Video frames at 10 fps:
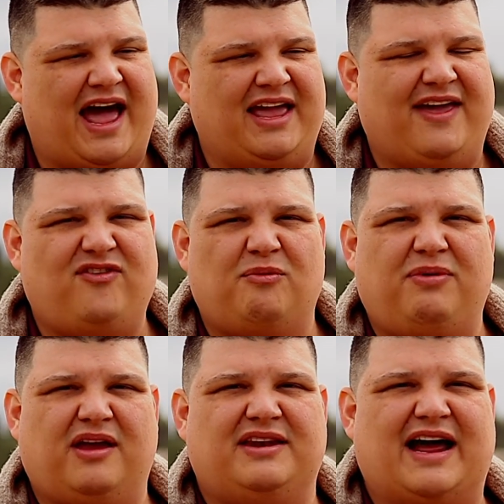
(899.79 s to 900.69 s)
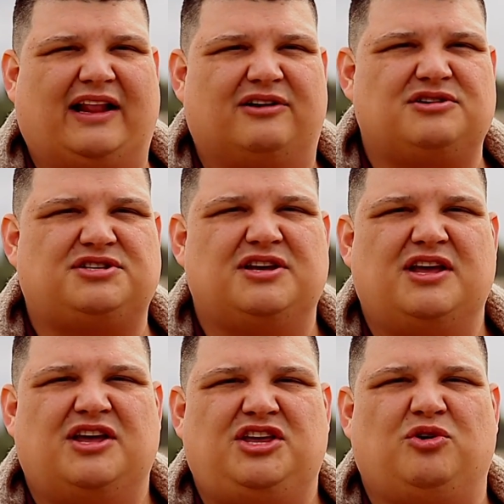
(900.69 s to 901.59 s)
I give you $1 million,
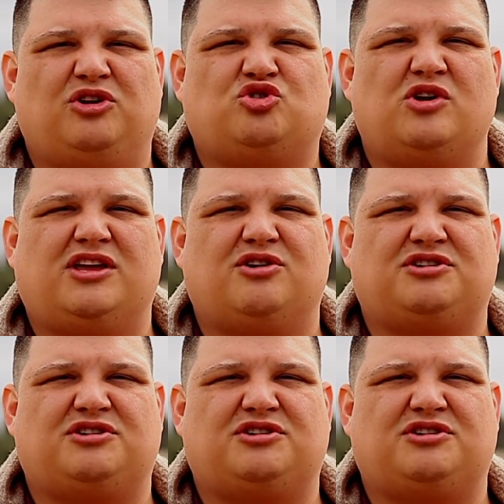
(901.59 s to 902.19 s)
you'll drink